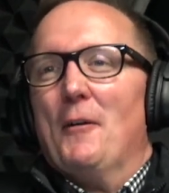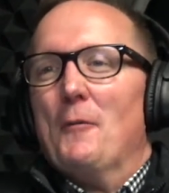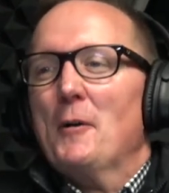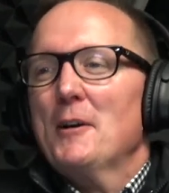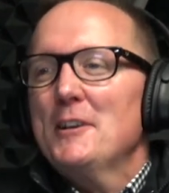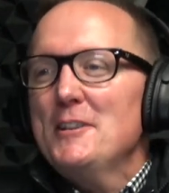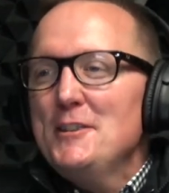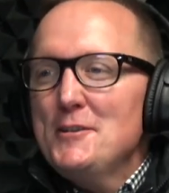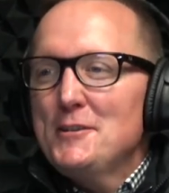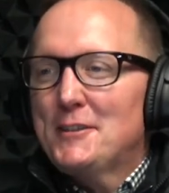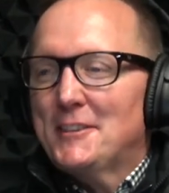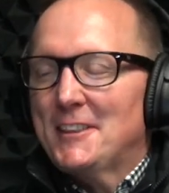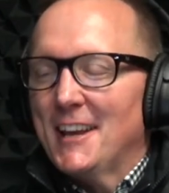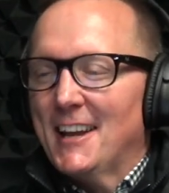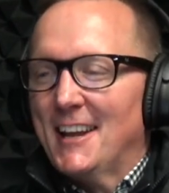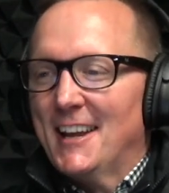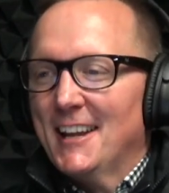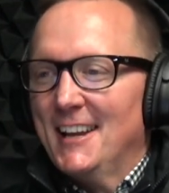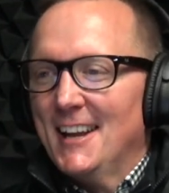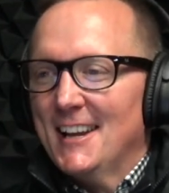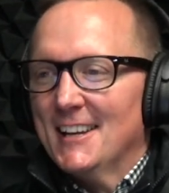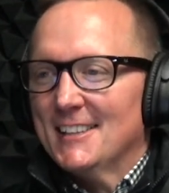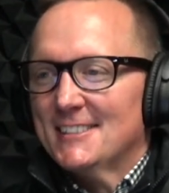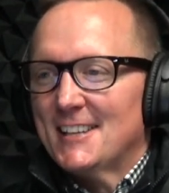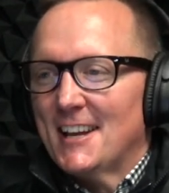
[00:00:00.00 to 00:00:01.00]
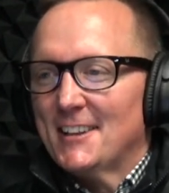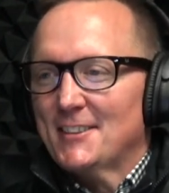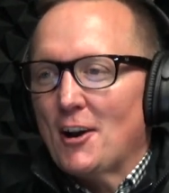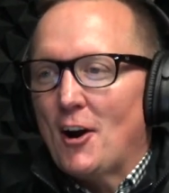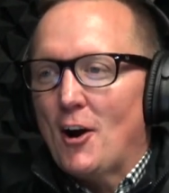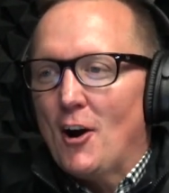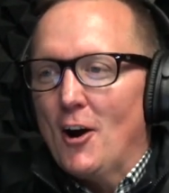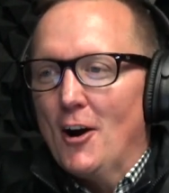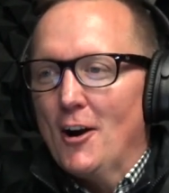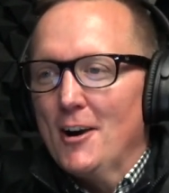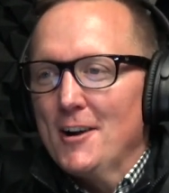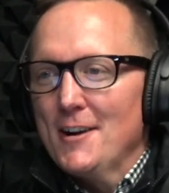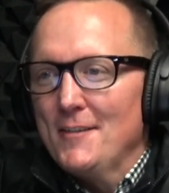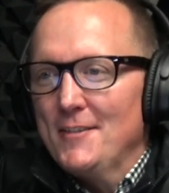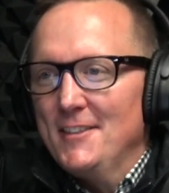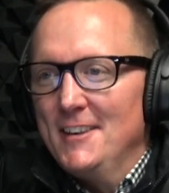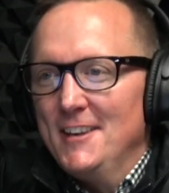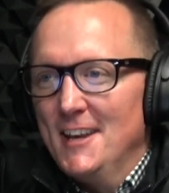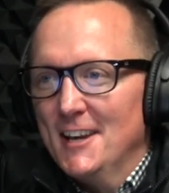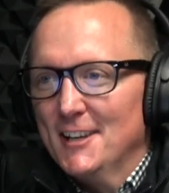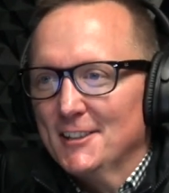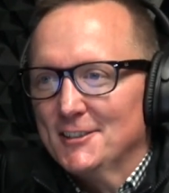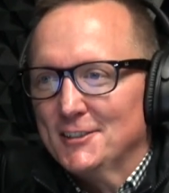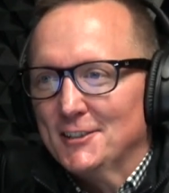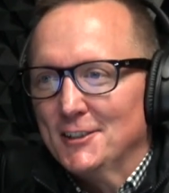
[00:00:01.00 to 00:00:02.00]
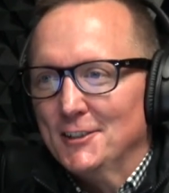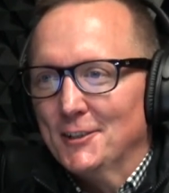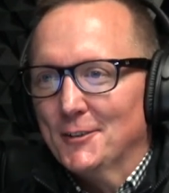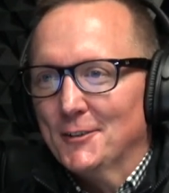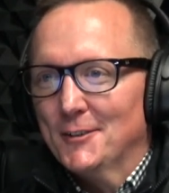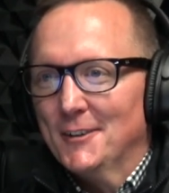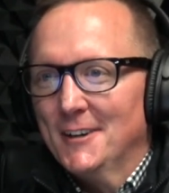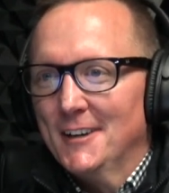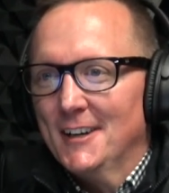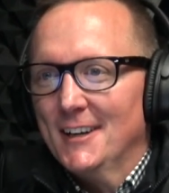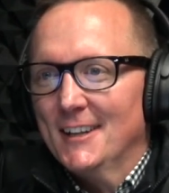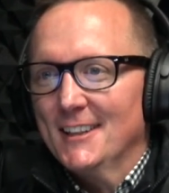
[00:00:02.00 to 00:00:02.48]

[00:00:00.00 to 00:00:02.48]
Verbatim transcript: What do you think it is at the heart of the issue?